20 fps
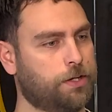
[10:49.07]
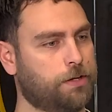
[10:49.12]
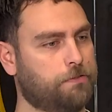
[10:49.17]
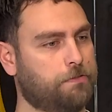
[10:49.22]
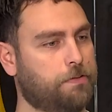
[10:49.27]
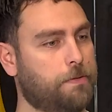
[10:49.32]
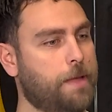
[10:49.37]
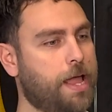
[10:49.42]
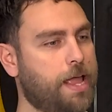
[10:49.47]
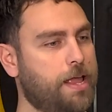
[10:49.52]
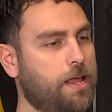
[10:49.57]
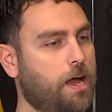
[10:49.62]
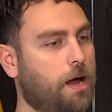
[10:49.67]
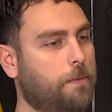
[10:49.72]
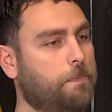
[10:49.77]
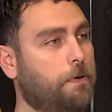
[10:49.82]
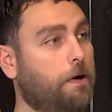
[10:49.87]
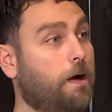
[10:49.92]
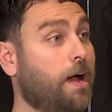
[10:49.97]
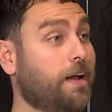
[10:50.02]
For me, I'm
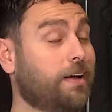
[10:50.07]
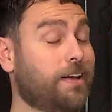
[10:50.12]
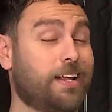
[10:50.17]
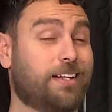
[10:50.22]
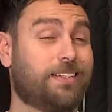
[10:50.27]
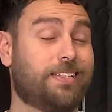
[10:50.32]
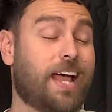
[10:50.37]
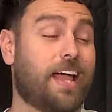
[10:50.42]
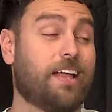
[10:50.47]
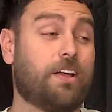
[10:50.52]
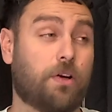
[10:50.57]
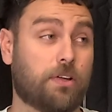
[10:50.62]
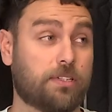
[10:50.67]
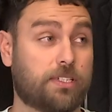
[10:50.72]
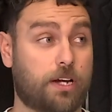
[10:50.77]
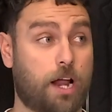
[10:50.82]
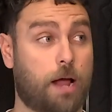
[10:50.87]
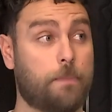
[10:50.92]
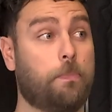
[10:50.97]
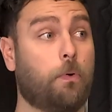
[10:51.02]
buying Nick Dacos,
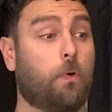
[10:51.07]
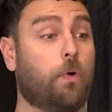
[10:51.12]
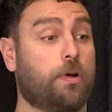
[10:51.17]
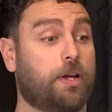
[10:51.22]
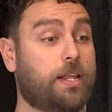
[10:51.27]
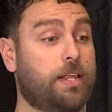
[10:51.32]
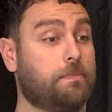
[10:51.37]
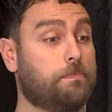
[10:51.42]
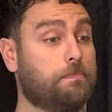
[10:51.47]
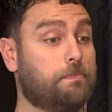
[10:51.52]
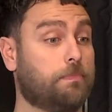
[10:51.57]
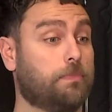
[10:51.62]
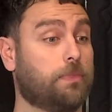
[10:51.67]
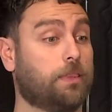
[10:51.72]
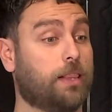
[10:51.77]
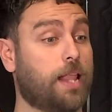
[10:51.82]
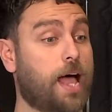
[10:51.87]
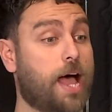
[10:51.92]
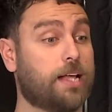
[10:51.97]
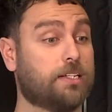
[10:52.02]
and I bought him
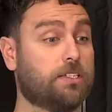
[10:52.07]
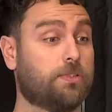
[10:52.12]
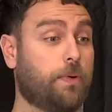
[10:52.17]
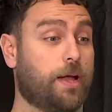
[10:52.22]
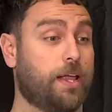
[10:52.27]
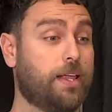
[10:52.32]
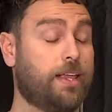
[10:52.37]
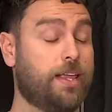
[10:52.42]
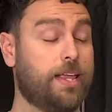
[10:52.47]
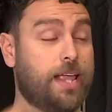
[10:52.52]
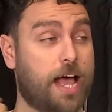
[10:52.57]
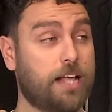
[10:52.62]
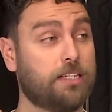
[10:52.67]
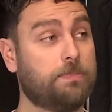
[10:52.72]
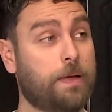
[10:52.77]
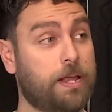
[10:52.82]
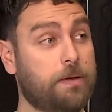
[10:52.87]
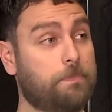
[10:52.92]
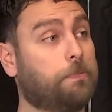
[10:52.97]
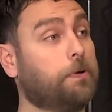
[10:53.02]
last week. He has
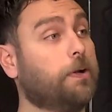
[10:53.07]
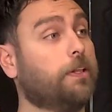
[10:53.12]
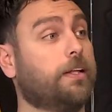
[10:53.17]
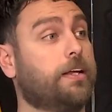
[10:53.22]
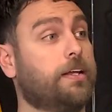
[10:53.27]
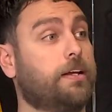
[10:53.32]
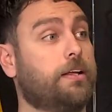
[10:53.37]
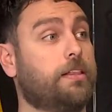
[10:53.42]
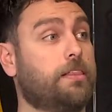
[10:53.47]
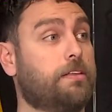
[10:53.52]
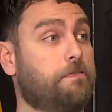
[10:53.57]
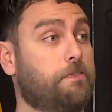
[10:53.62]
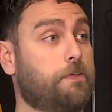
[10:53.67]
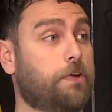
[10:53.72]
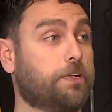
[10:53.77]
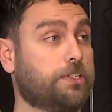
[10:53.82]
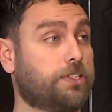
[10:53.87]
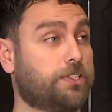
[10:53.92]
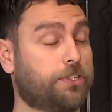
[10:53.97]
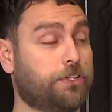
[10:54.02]
been brilliant in the
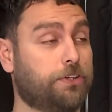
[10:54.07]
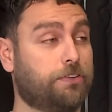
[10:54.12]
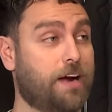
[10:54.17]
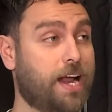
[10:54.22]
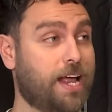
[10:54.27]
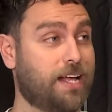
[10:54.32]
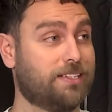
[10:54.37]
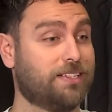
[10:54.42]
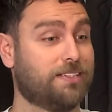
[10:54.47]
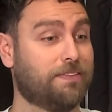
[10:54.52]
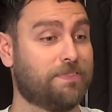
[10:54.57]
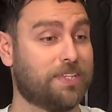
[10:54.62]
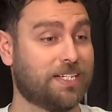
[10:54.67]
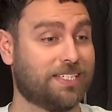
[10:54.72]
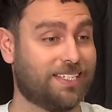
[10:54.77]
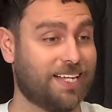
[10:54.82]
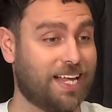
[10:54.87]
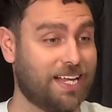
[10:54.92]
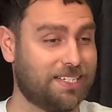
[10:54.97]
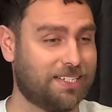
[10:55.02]
first 2 rounds of the
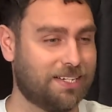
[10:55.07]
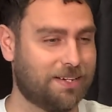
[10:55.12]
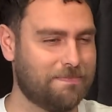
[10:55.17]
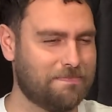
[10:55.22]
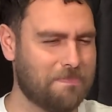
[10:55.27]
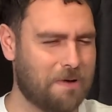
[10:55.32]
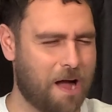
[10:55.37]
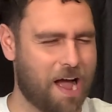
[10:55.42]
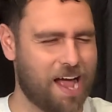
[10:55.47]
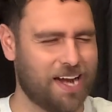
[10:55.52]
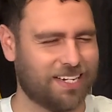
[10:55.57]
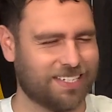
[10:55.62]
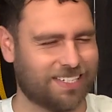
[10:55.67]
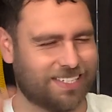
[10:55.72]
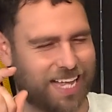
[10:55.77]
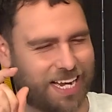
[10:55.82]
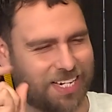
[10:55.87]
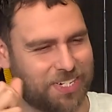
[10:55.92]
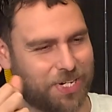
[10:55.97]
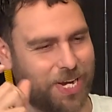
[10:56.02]
season, minus
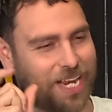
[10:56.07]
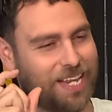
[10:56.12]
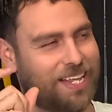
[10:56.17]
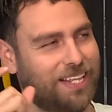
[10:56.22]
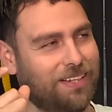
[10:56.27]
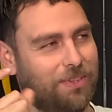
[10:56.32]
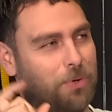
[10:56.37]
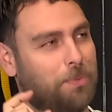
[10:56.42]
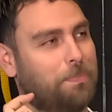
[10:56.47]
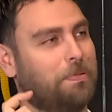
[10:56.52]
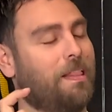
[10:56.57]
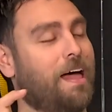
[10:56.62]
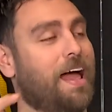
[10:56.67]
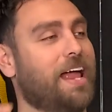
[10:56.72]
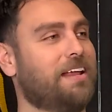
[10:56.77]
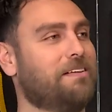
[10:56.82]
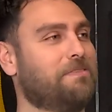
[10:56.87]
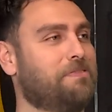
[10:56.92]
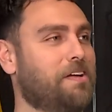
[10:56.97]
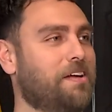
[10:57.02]
that cheeky little
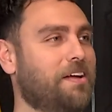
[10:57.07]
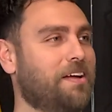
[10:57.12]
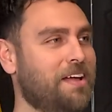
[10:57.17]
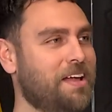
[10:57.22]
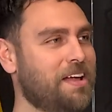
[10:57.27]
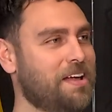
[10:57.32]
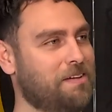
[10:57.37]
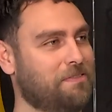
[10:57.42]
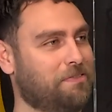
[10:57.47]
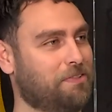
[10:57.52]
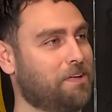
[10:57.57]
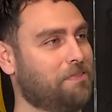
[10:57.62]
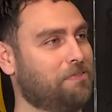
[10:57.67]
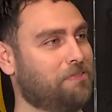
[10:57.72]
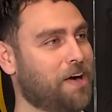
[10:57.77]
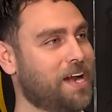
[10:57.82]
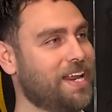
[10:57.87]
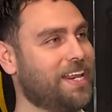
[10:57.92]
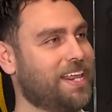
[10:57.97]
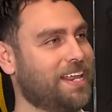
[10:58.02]
playing for a
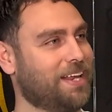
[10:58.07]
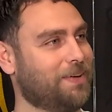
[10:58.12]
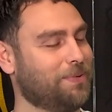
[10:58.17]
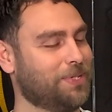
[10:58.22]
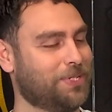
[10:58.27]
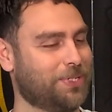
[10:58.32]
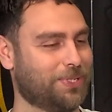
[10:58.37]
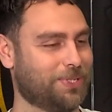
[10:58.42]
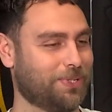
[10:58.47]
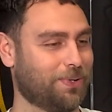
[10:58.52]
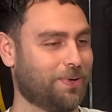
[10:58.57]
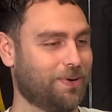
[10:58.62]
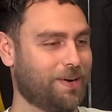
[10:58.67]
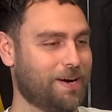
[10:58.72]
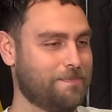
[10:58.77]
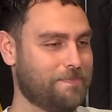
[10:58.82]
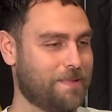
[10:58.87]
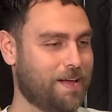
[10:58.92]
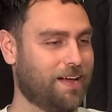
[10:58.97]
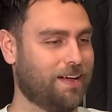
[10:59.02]
free kick, which saw
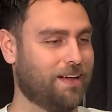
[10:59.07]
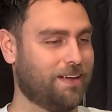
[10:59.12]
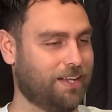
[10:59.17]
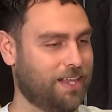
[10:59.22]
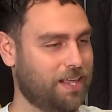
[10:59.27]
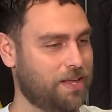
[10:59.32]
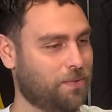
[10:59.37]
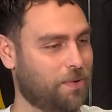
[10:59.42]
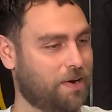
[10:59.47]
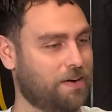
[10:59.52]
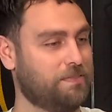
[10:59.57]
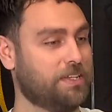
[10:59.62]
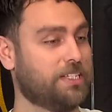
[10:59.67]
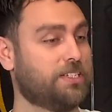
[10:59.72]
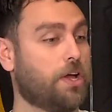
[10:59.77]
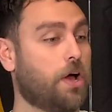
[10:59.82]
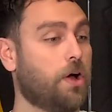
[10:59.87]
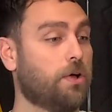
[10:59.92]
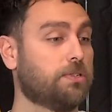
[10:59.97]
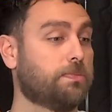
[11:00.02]
him kick one of his
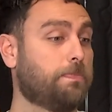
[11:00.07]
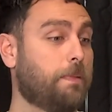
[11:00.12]
goals.